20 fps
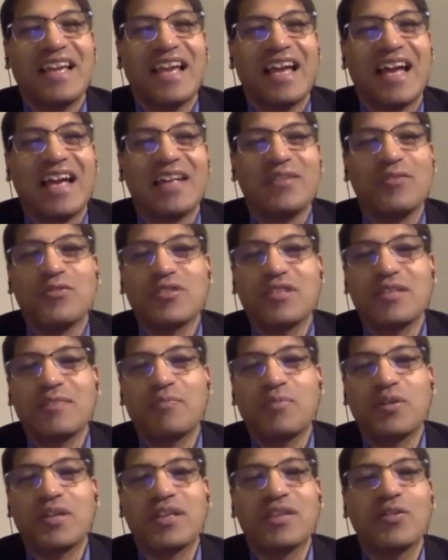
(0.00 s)
And usually
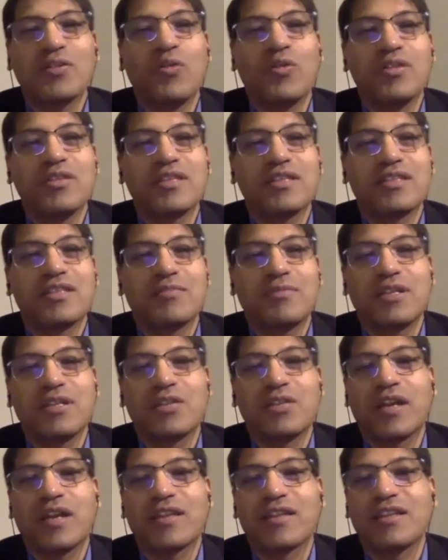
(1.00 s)
putting the whole system in
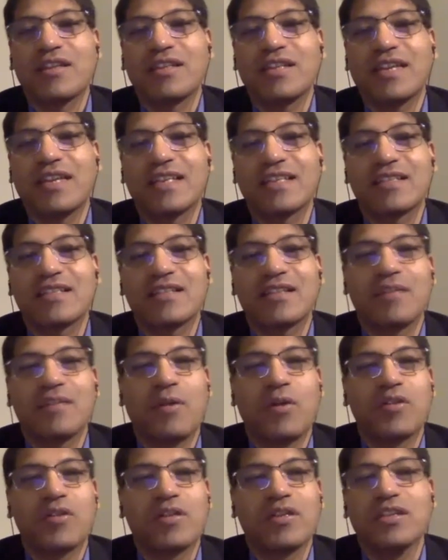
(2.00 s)
together takes
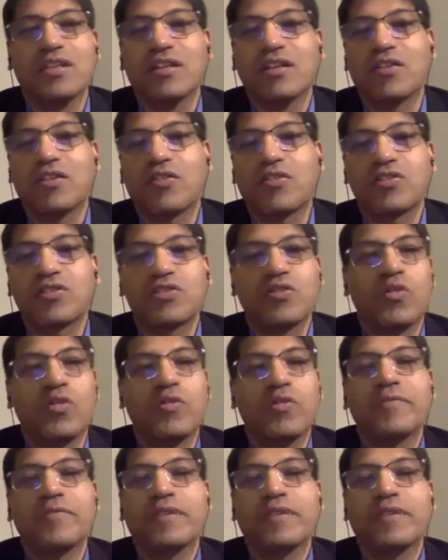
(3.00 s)
about a year or so,